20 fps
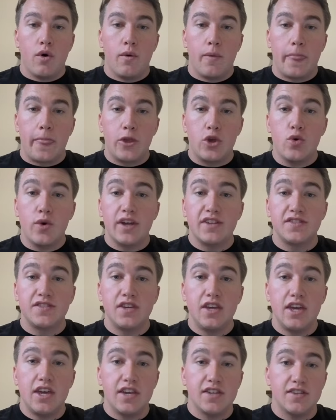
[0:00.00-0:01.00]

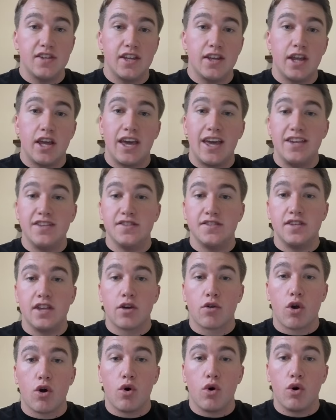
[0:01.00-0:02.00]
USC is in a
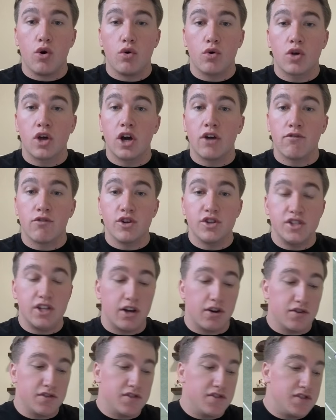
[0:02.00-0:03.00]
zero hole coverage
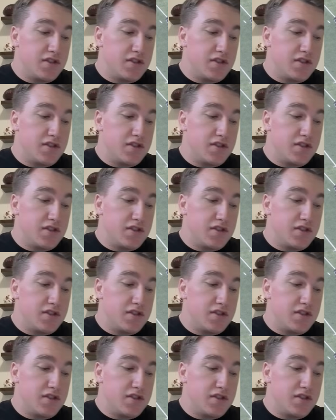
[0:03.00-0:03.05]
here.